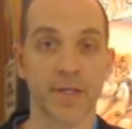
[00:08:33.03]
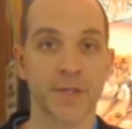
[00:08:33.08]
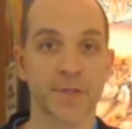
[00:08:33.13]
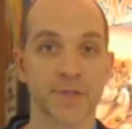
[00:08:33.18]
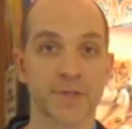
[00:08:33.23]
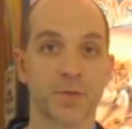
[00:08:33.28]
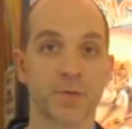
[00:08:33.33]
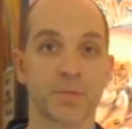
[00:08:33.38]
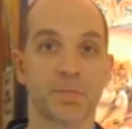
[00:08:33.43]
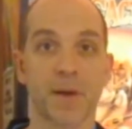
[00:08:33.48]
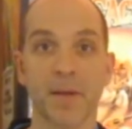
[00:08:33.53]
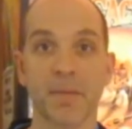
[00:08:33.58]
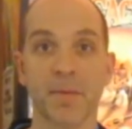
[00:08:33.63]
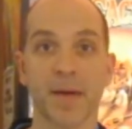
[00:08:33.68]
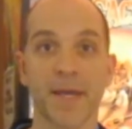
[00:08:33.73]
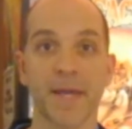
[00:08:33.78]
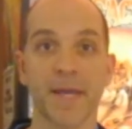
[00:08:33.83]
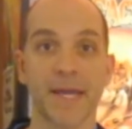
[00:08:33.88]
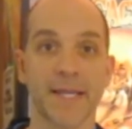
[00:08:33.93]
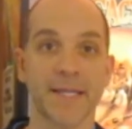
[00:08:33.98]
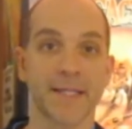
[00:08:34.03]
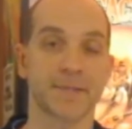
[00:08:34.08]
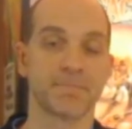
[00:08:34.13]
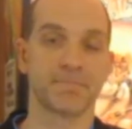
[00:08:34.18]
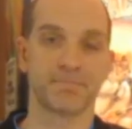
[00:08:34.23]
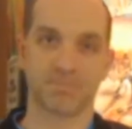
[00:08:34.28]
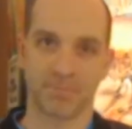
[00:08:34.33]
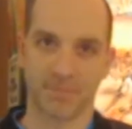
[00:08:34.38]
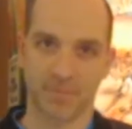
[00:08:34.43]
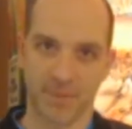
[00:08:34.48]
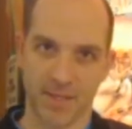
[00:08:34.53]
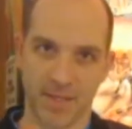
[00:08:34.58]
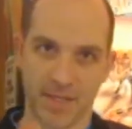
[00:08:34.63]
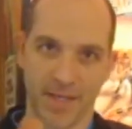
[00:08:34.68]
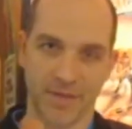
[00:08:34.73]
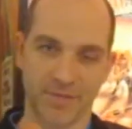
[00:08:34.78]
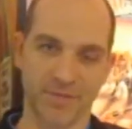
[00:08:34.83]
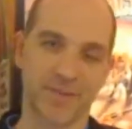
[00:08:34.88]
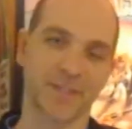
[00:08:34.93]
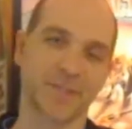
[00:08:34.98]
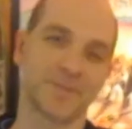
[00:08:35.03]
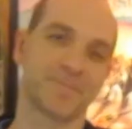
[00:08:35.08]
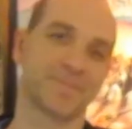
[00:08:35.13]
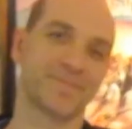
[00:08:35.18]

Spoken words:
So bye bye and have fun.